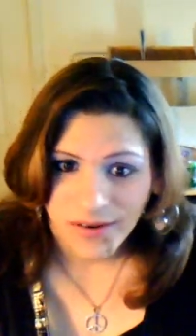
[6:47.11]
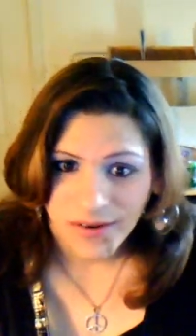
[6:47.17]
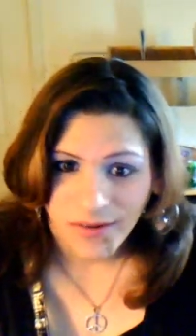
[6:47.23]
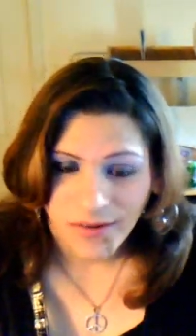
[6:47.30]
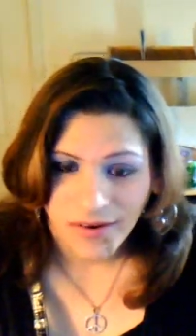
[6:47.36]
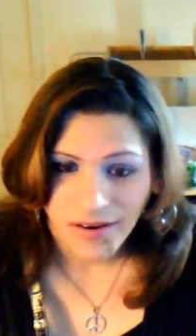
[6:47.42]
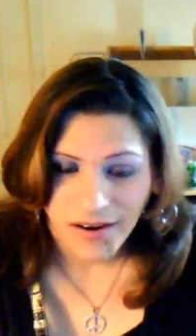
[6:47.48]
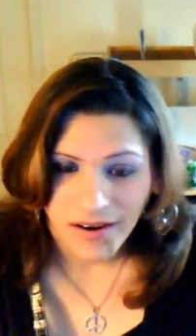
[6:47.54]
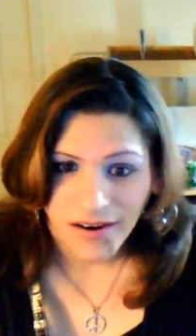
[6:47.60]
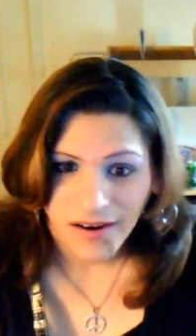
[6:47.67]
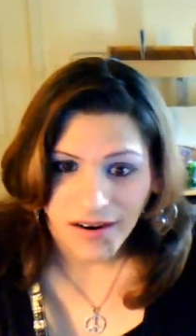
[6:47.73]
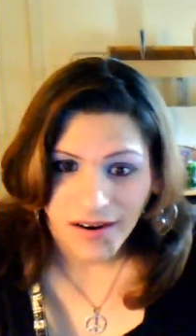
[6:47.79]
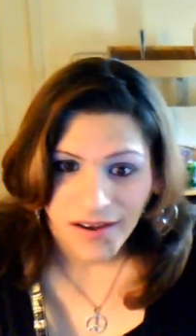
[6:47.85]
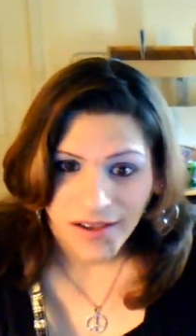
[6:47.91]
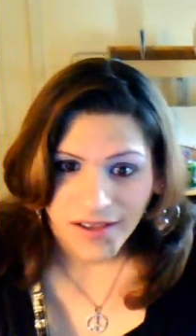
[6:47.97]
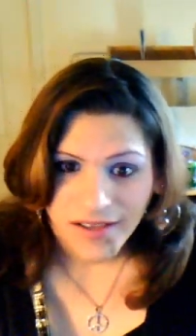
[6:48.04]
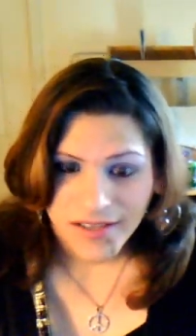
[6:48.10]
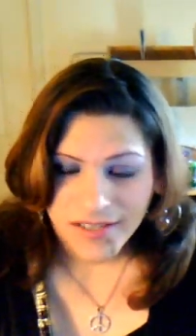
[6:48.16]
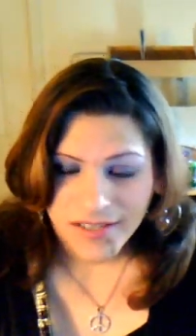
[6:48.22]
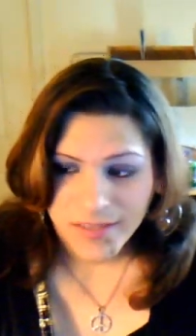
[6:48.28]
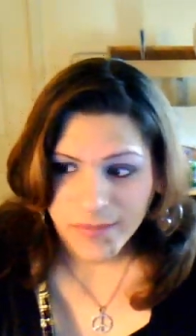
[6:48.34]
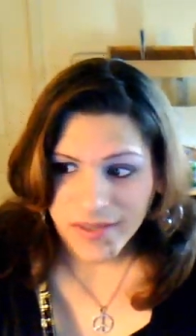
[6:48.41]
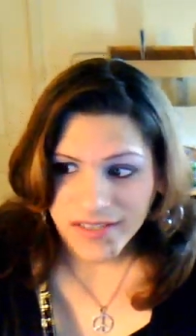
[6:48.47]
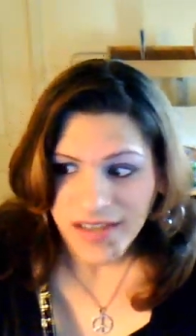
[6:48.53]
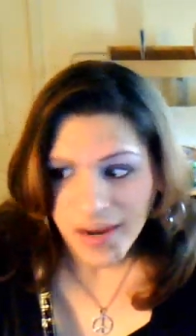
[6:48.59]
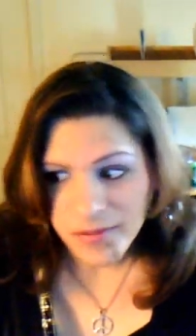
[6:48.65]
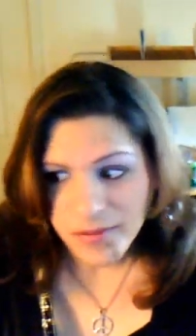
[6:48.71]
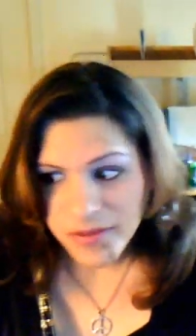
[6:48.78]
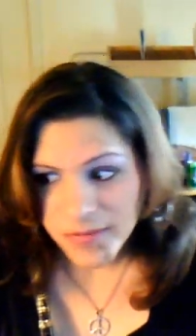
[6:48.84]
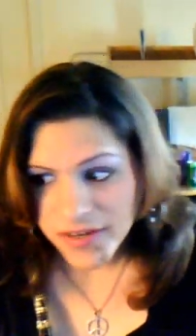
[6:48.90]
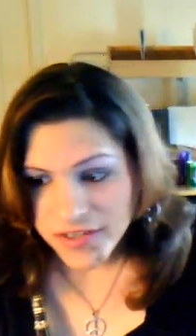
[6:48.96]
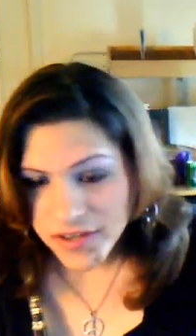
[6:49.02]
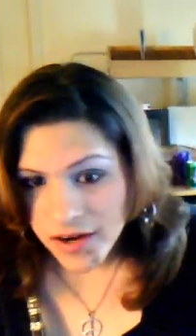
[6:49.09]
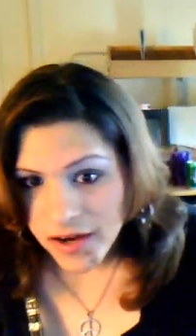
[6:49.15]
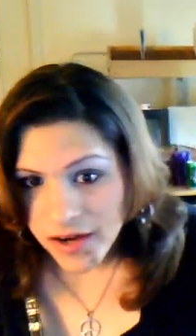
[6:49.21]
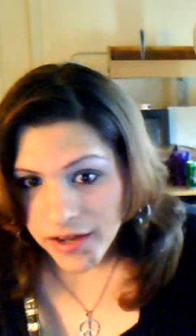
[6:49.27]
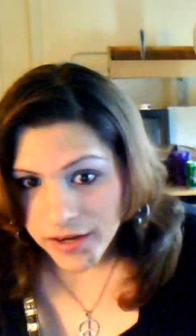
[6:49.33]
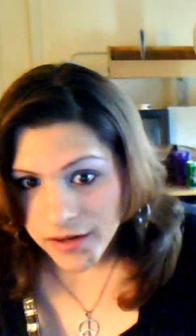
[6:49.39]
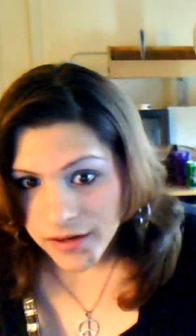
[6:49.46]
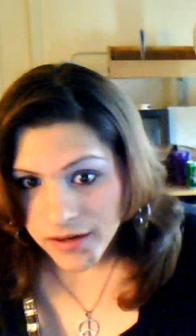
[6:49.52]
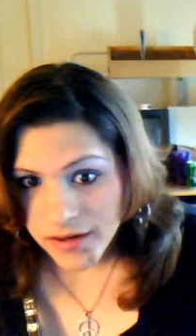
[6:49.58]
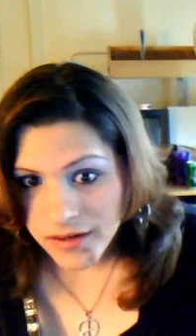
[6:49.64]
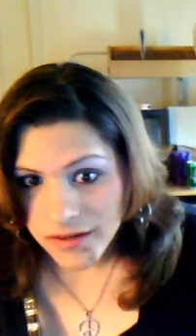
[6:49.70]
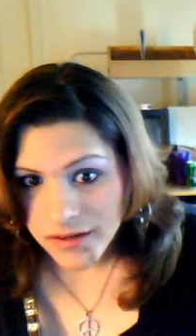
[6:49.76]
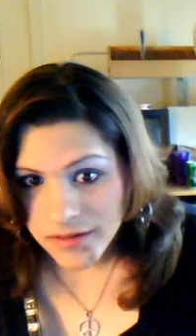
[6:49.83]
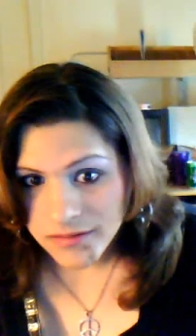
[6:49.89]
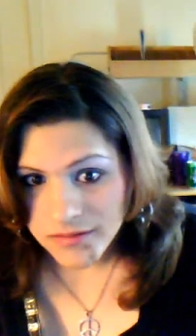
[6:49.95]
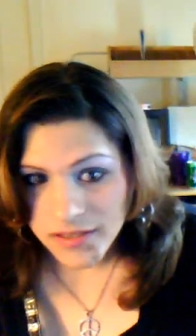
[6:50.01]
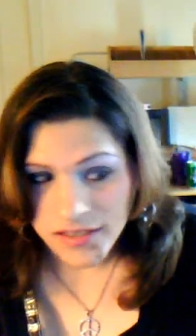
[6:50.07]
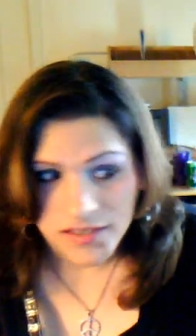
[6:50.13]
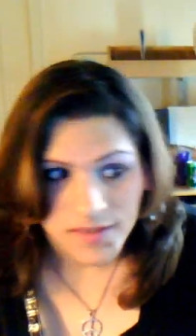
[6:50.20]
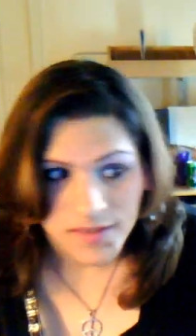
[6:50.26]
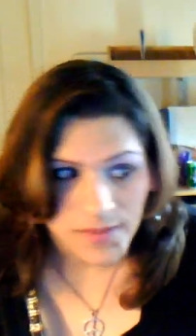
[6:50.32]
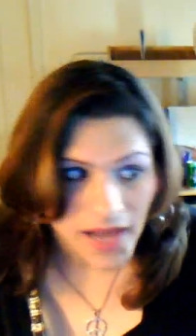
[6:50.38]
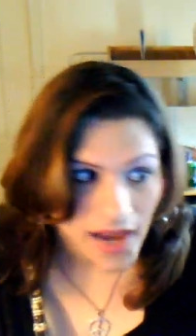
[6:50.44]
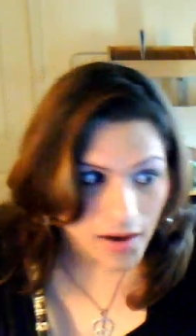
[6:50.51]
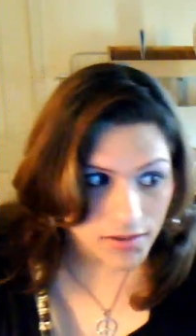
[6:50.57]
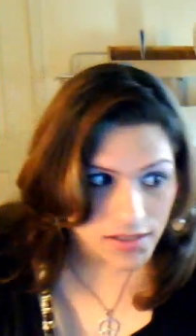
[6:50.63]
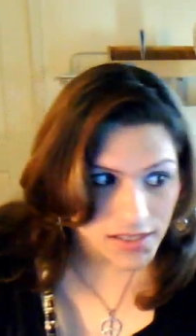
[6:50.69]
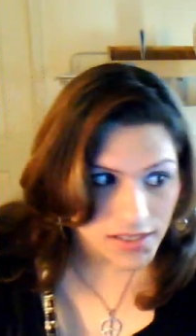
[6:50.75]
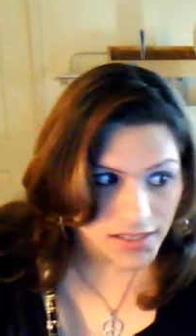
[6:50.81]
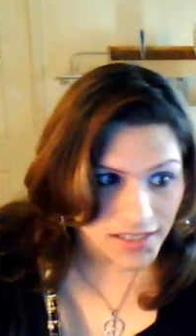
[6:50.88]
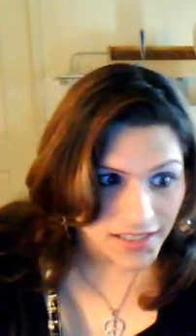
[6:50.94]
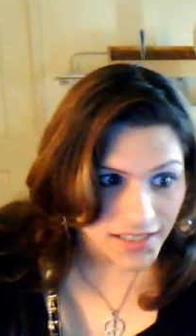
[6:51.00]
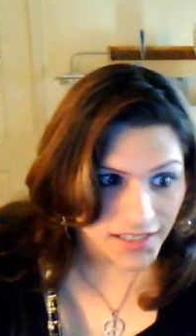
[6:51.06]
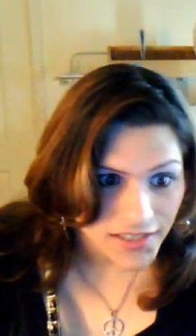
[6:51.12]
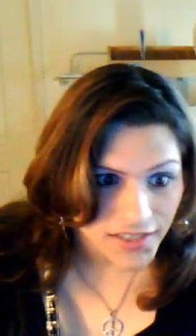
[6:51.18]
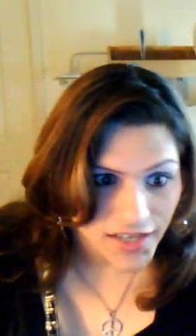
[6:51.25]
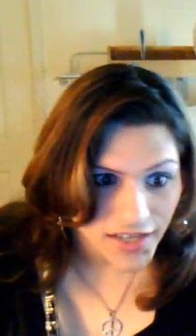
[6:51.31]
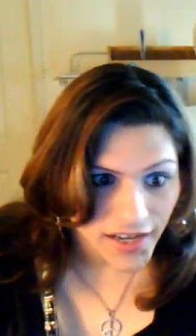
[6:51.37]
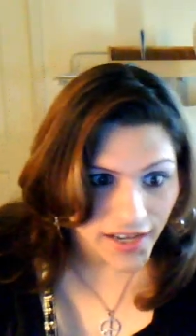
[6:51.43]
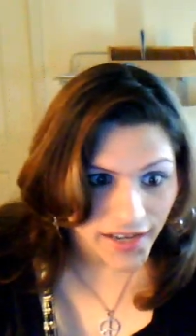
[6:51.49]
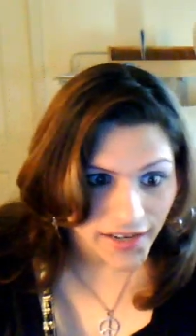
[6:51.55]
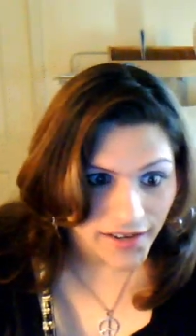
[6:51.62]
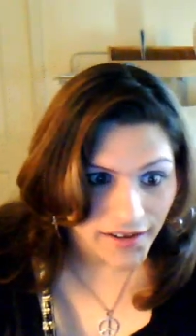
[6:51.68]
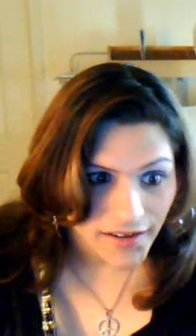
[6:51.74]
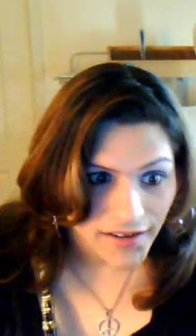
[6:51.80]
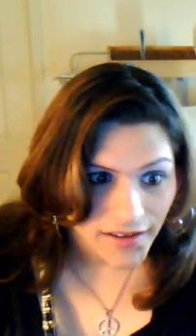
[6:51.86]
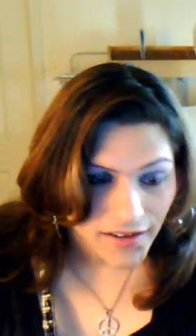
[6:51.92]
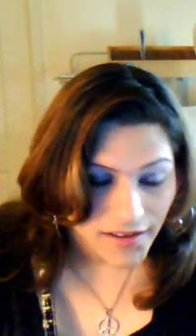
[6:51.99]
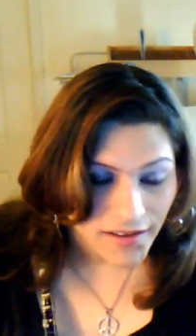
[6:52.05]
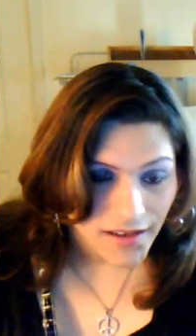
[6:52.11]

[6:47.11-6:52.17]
or spend time with my daughter, get some house cleaning done,